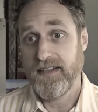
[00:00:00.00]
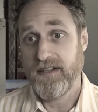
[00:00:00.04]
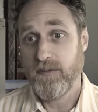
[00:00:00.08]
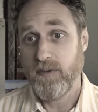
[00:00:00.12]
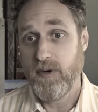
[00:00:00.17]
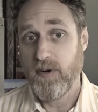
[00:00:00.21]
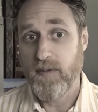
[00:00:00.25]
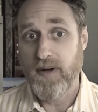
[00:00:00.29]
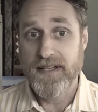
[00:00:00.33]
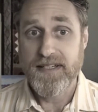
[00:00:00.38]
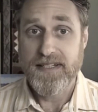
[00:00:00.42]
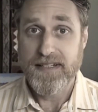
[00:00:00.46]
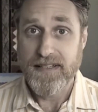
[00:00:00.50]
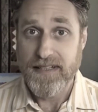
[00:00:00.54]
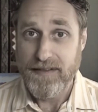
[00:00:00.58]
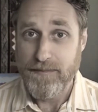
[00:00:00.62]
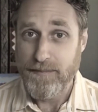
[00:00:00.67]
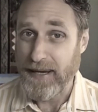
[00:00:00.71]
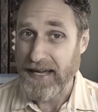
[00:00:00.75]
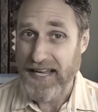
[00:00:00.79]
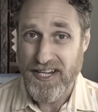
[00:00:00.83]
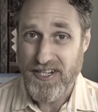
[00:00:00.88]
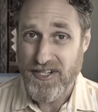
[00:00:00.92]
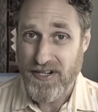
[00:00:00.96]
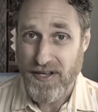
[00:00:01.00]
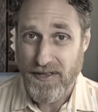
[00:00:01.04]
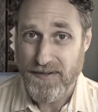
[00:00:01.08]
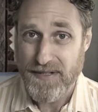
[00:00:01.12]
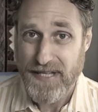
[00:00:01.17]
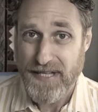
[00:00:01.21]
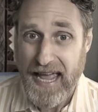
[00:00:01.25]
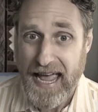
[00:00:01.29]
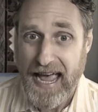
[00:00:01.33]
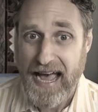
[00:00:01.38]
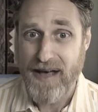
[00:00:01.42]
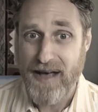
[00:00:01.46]
We want to live by each
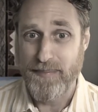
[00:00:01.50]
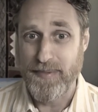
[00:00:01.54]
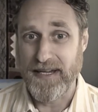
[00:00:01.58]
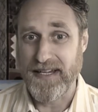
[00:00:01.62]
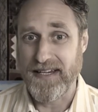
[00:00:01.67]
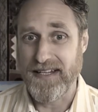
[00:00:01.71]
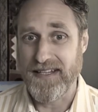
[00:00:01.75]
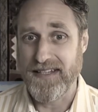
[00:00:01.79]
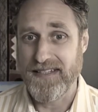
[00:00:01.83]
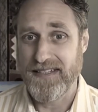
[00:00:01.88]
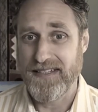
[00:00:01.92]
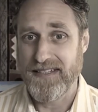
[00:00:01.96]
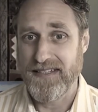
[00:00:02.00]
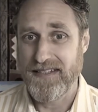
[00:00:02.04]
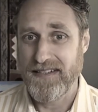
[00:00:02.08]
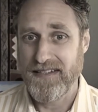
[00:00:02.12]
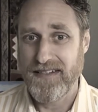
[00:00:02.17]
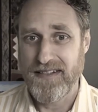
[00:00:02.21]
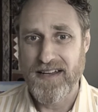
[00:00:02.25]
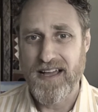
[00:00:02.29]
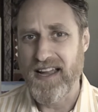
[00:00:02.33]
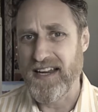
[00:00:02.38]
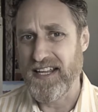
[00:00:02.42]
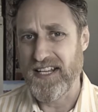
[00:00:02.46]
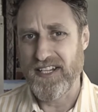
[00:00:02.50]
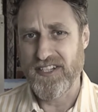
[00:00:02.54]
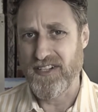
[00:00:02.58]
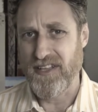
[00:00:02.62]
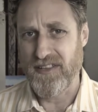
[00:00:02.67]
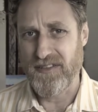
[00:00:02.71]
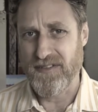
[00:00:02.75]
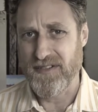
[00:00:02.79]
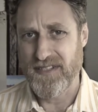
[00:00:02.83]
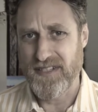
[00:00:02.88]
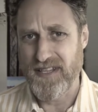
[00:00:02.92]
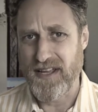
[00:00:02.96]
other's happiness, not each
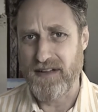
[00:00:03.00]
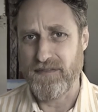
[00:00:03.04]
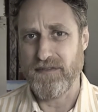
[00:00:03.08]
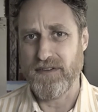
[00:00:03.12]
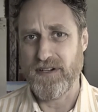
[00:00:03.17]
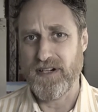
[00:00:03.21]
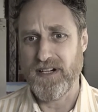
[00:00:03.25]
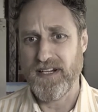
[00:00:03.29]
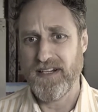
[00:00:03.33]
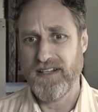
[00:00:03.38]
other's suffering.